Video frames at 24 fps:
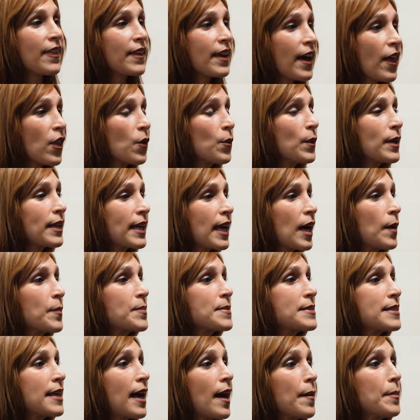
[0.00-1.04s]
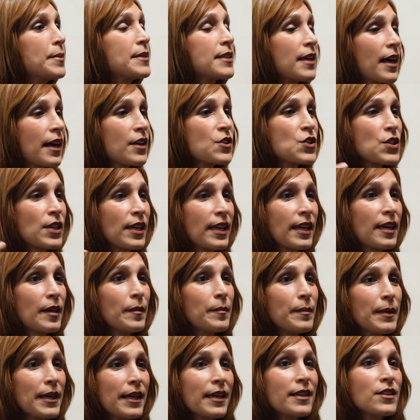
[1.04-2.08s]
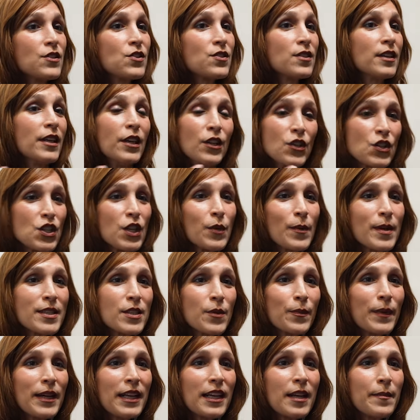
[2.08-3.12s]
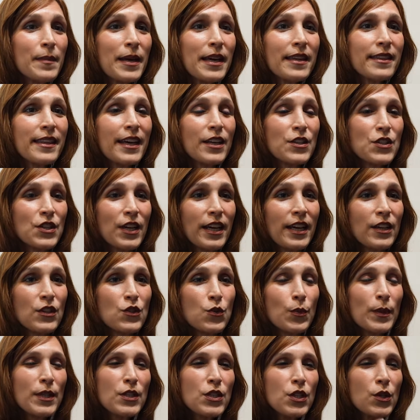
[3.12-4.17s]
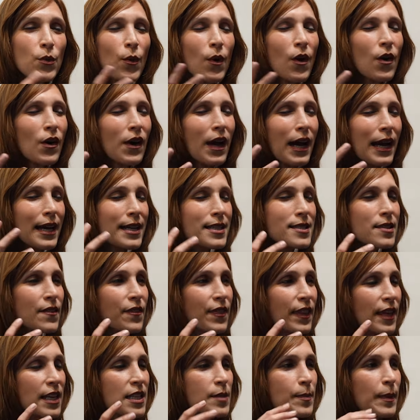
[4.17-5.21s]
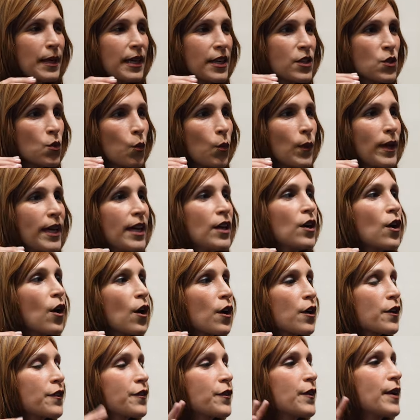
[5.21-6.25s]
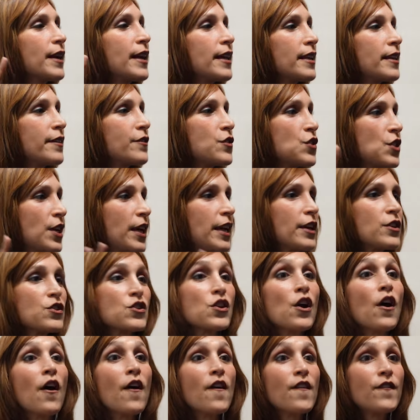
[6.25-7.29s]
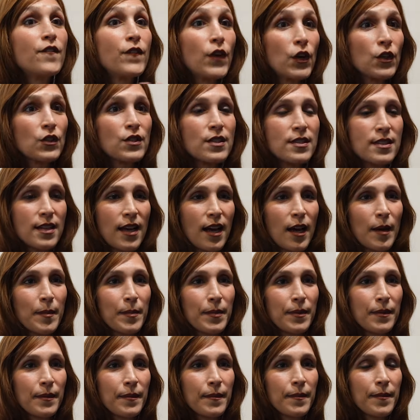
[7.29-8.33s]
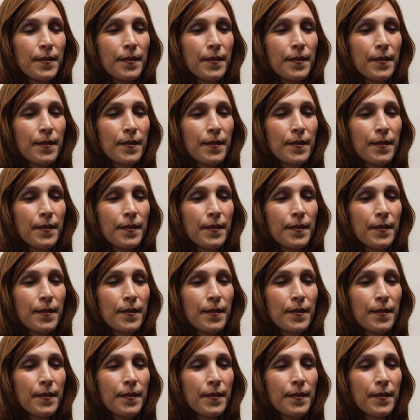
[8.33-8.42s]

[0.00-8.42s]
and the other one kept sabotaging him because she wasn't ready to make that change. We do all kinds of things because we are afraid of change, full stop.